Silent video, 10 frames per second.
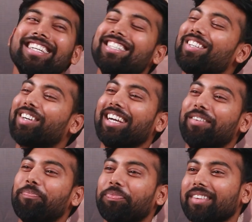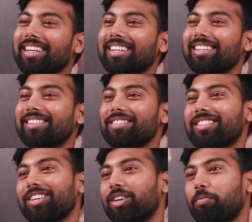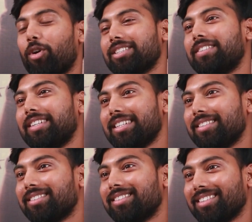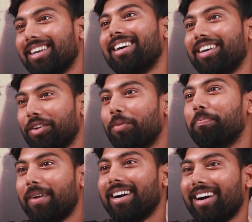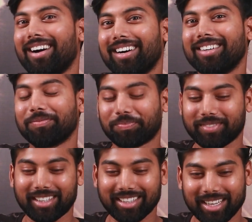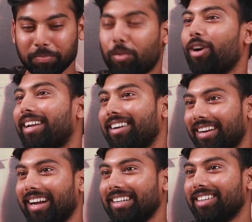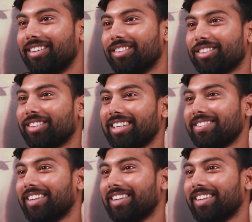It's okay. Yeah. So, positivity is rumba important right now, so that's